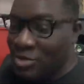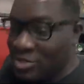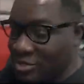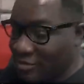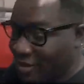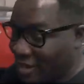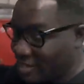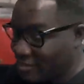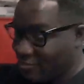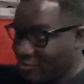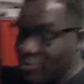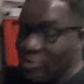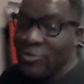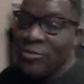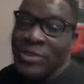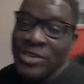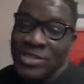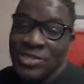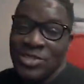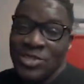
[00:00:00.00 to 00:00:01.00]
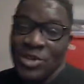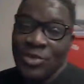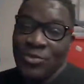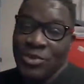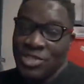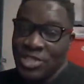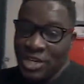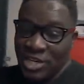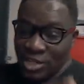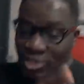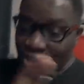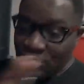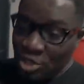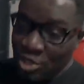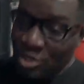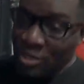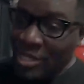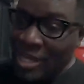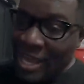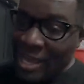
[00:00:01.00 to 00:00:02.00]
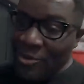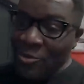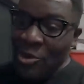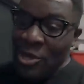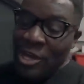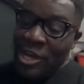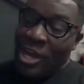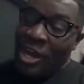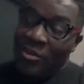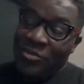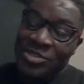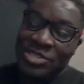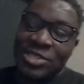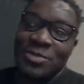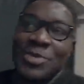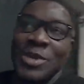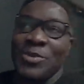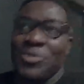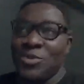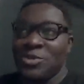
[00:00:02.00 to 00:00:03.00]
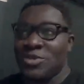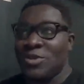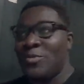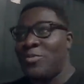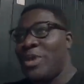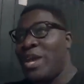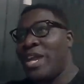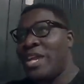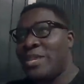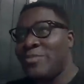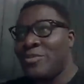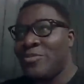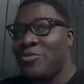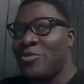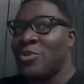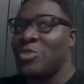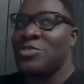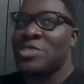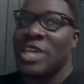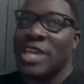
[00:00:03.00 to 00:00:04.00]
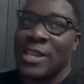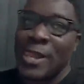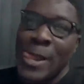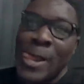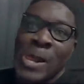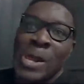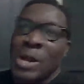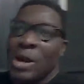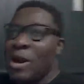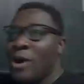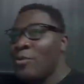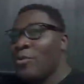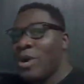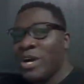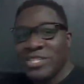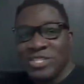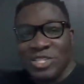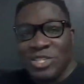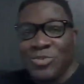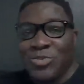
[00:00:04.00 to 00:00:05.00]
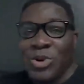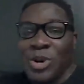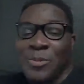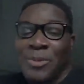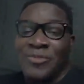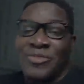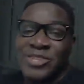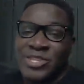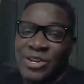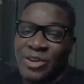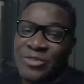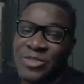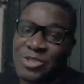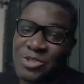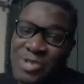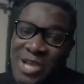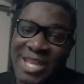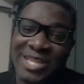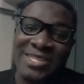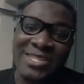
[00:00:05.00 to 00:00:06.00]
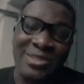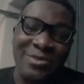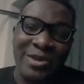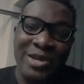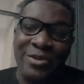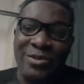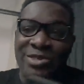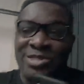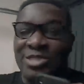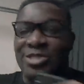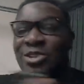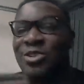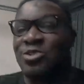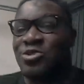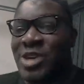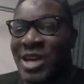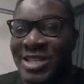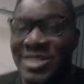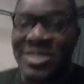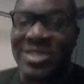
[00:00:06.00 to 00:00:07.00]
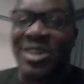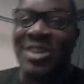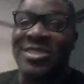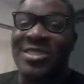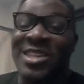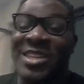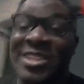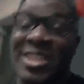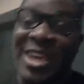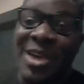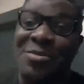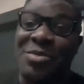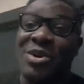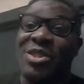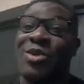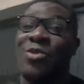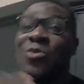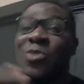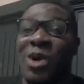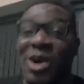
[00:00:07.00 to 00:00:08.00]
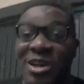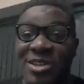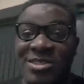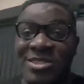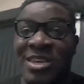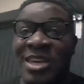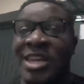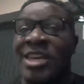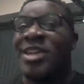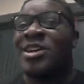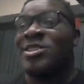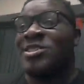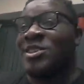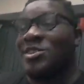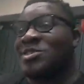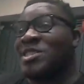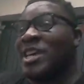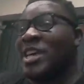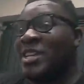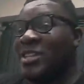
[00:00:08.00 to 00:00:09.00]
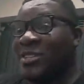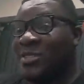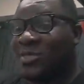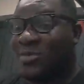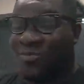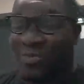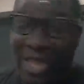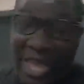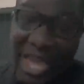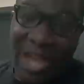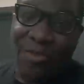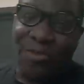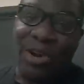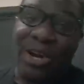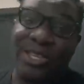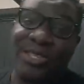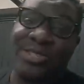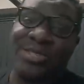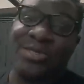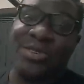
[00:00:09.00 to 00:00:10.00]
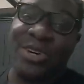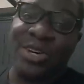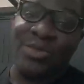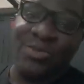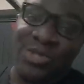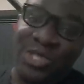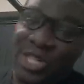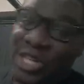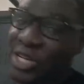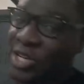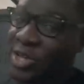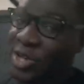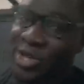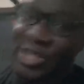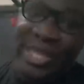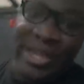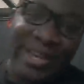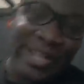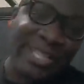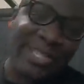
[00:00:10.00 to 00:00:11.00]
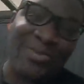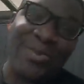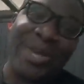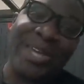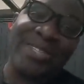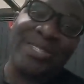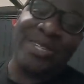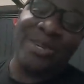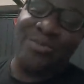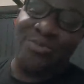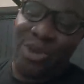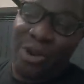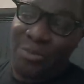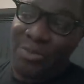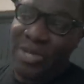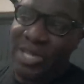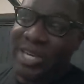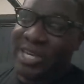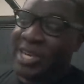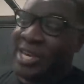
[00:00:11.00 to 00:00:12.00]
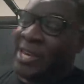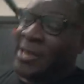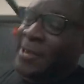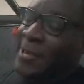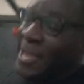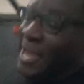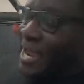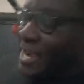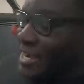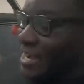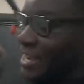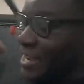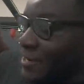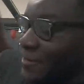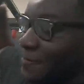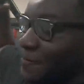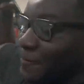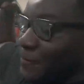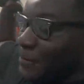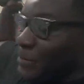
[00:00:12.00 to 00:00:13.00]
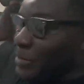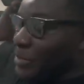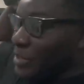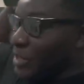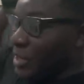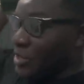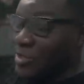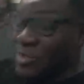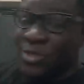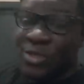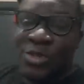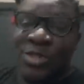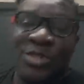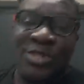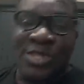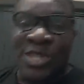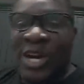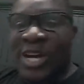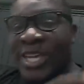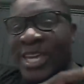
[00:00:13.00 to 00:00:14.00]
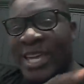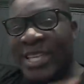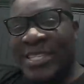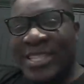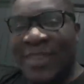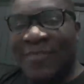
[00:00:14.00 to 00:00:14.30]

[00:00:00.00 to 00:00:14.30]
which I've had a few things done, which I'm gonna show you now. Obviously people was complaining before saying, oh, why did you put up a video of the transit when there wasn't no transit content there? But there was, because I was getting the air ride sorted, which I'm gonna go there and explain to you properly. And then as soon as I get